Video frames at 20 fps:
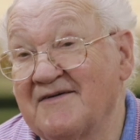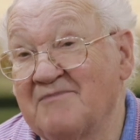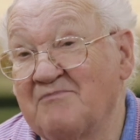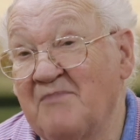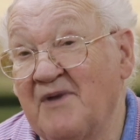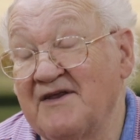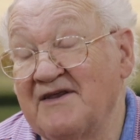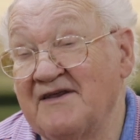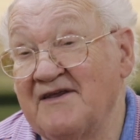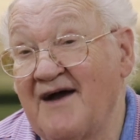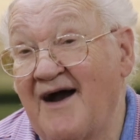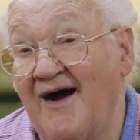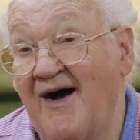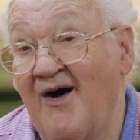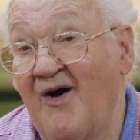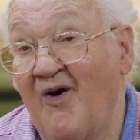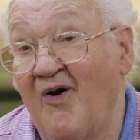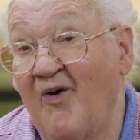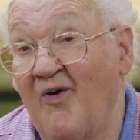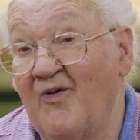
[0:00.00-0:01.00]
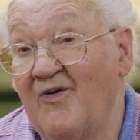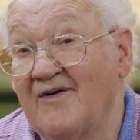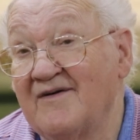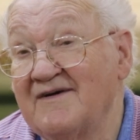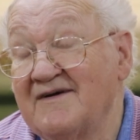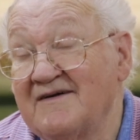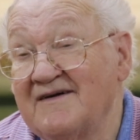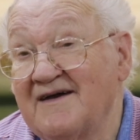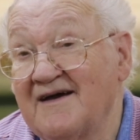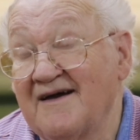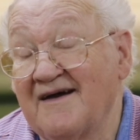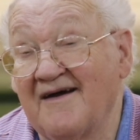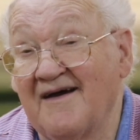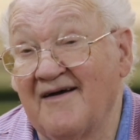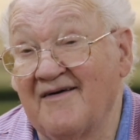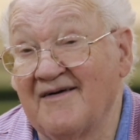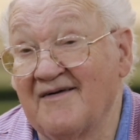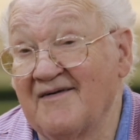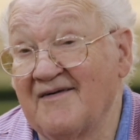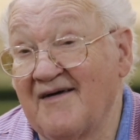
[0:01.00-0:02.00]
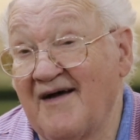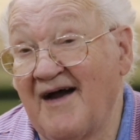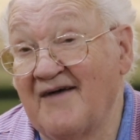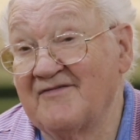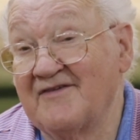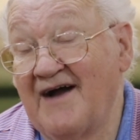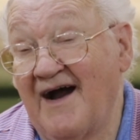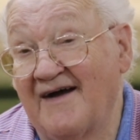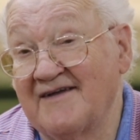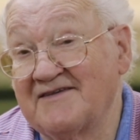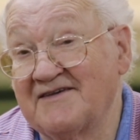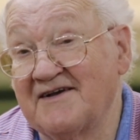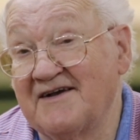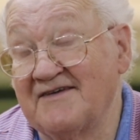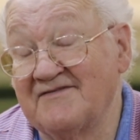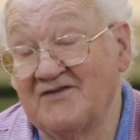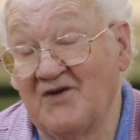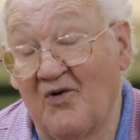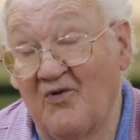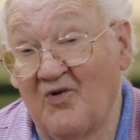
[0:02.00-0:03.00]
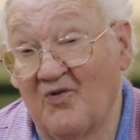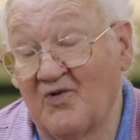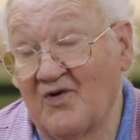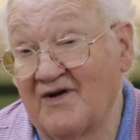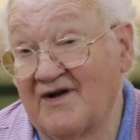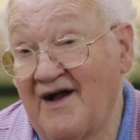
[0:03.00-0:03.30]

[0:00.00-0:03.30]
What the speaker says: But now I've got to know